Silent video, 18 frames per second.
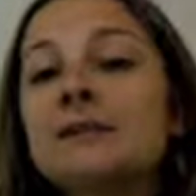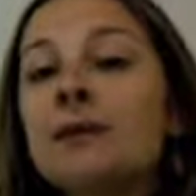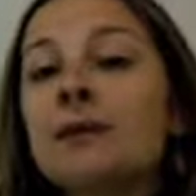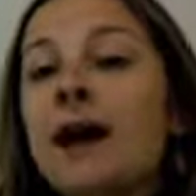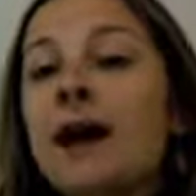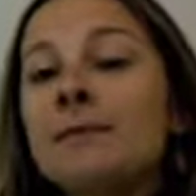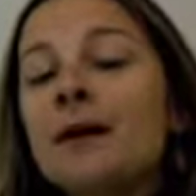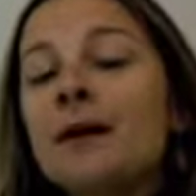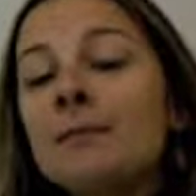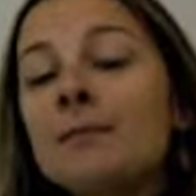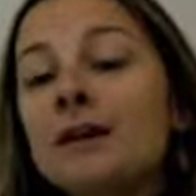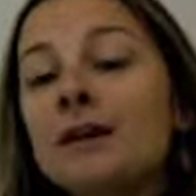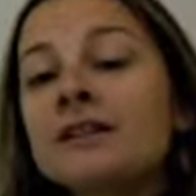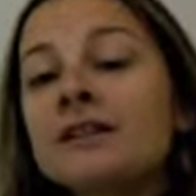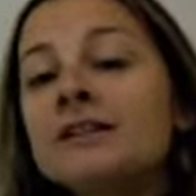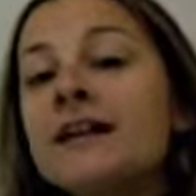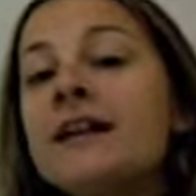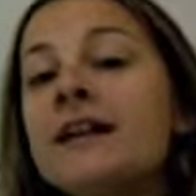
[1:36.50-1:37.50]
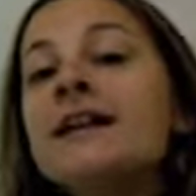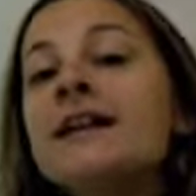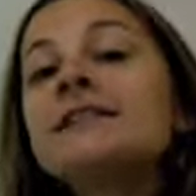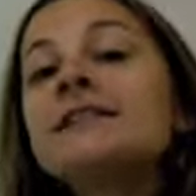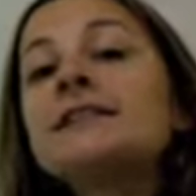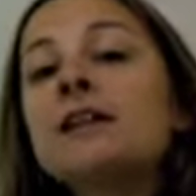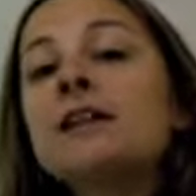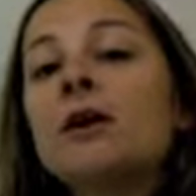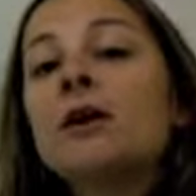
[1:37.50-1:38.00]
prime numbers
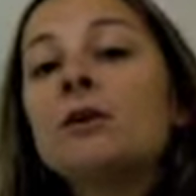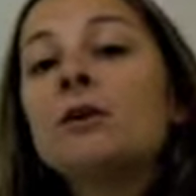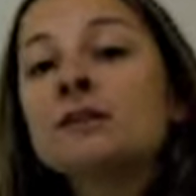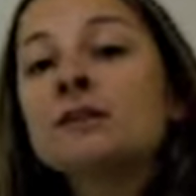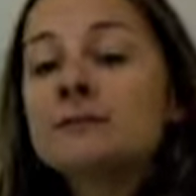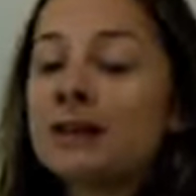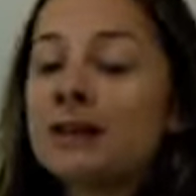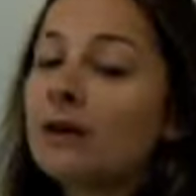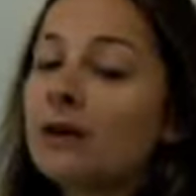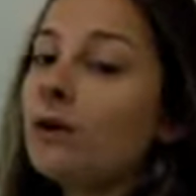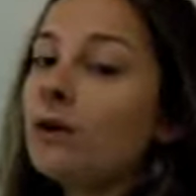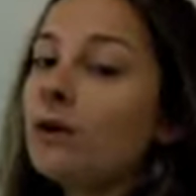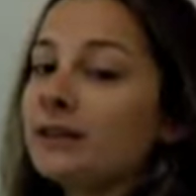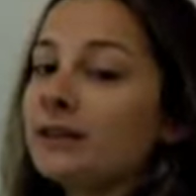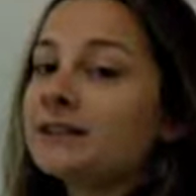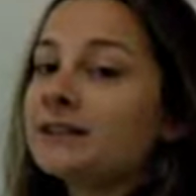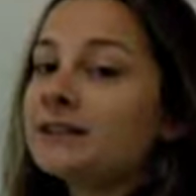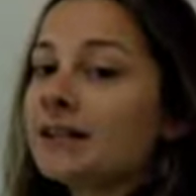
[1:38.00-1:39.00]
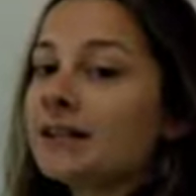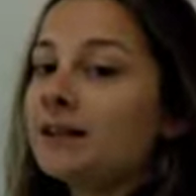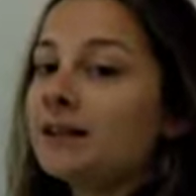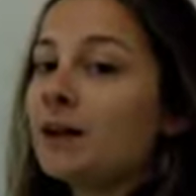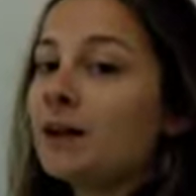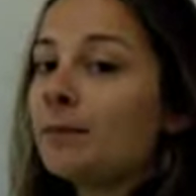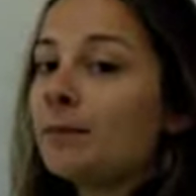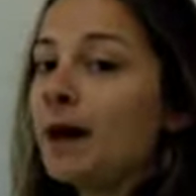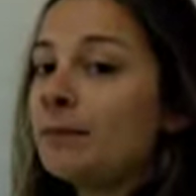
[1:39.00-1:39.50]
since our ultimate goal is to get
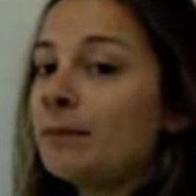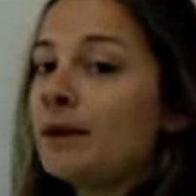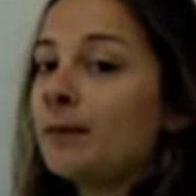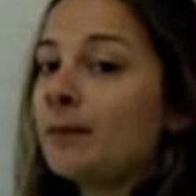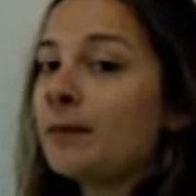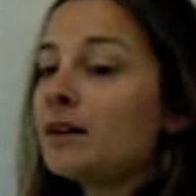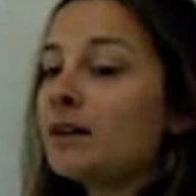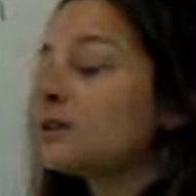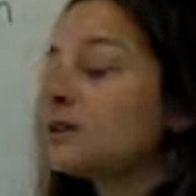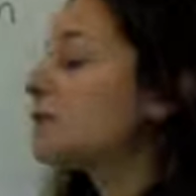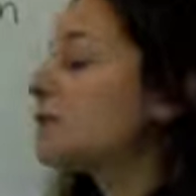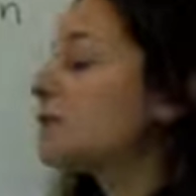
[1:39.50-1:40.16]
all prime numbers.